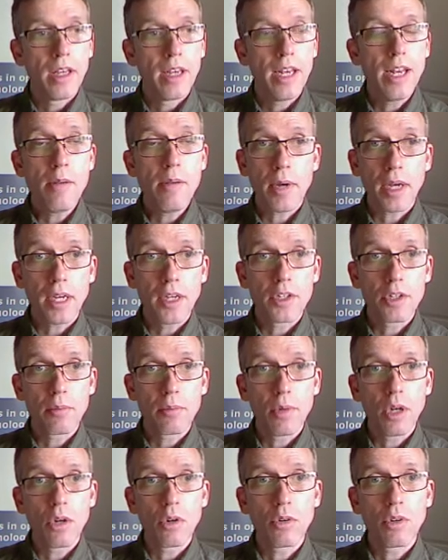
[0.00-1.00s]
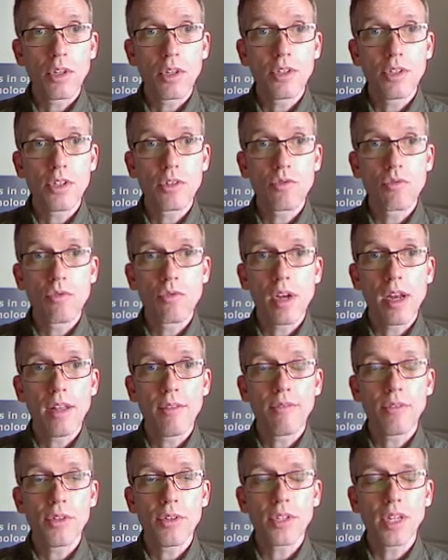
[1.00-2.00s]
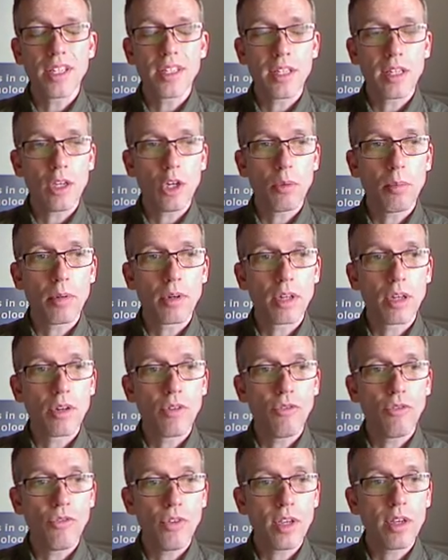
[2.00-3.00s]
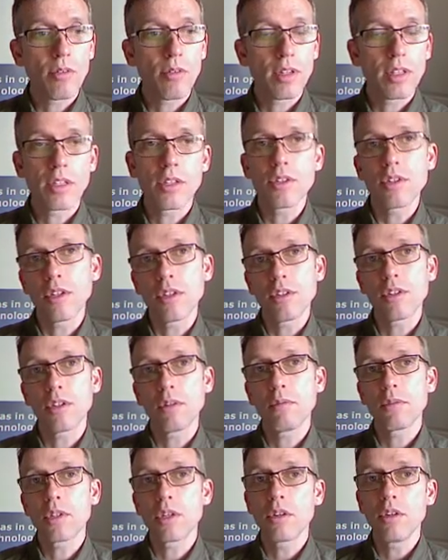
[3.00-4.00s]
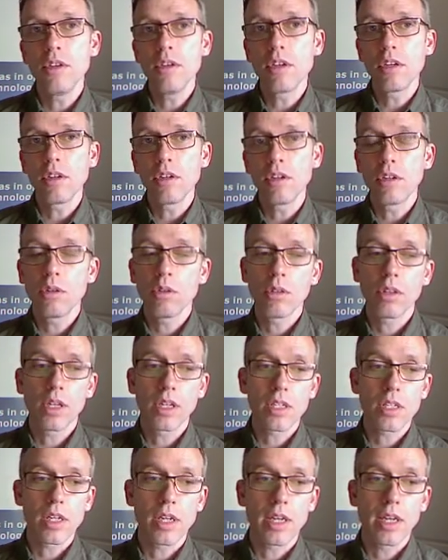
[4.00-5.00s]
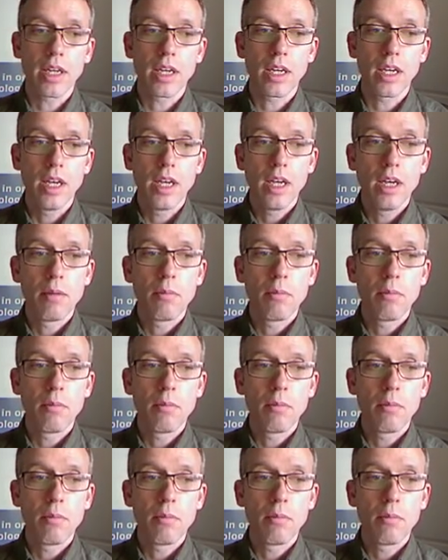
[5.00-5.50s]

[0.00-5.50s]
In manager mode, this is really for setting up and configuring the system, so you can do things like